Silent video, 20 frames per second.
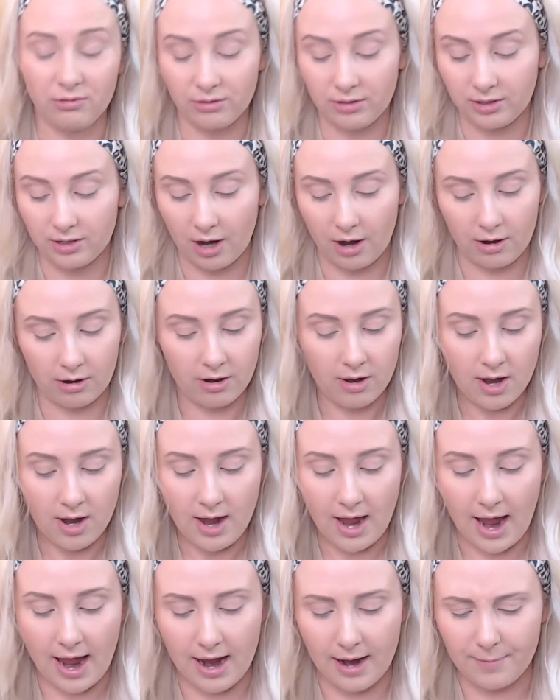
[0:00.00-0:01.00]
So
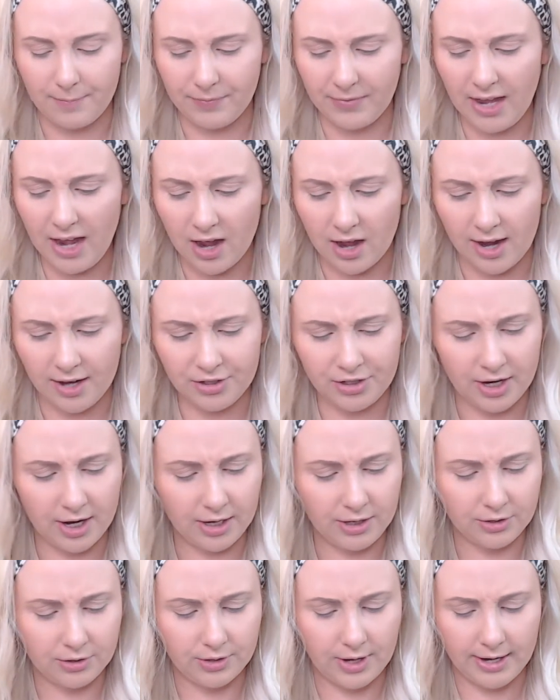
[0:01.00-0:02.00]
yeah,
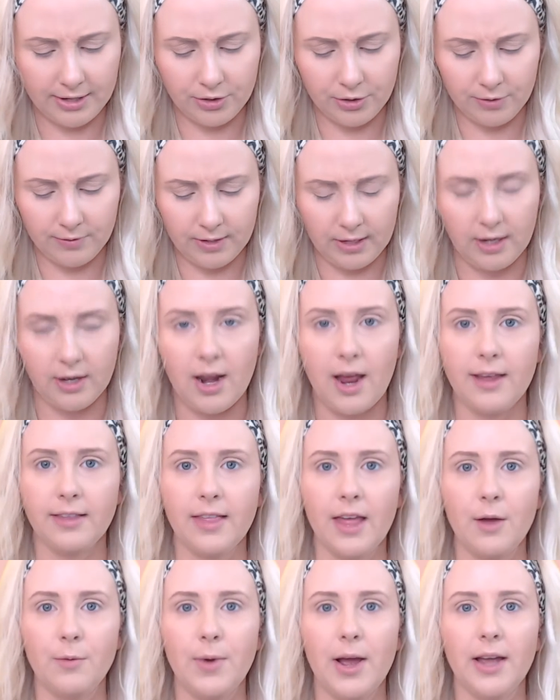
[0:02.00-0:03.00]
actually I do really like
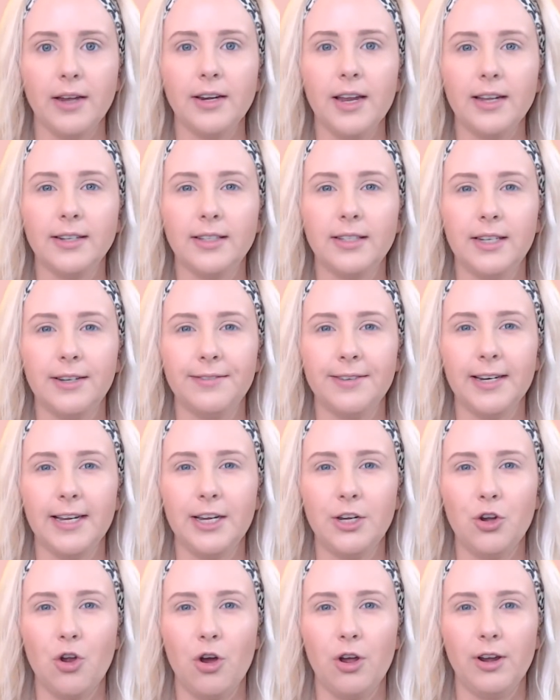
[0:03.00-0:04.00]
that one. It's definitely
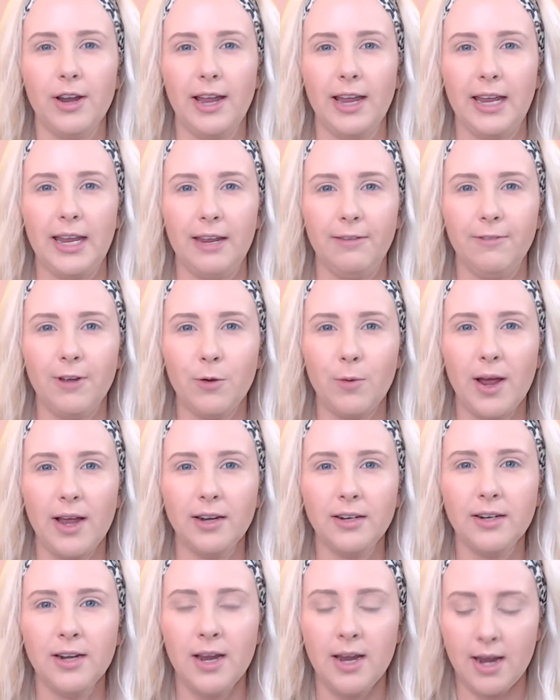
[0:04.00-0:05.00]
not a heavy
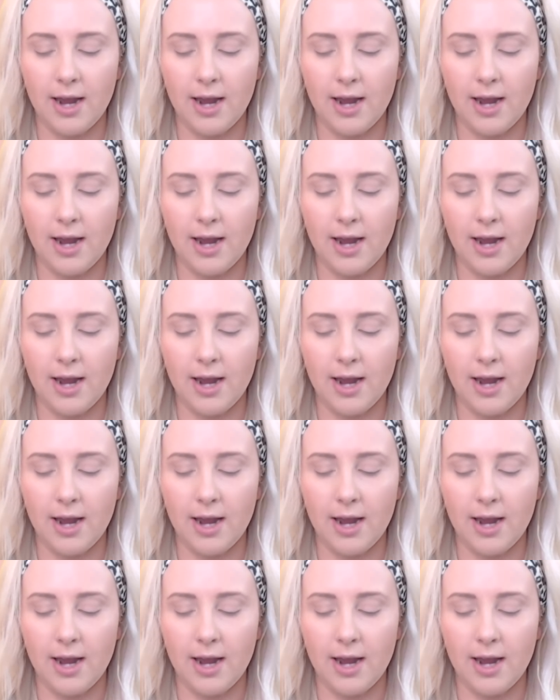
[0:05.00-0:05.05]
one.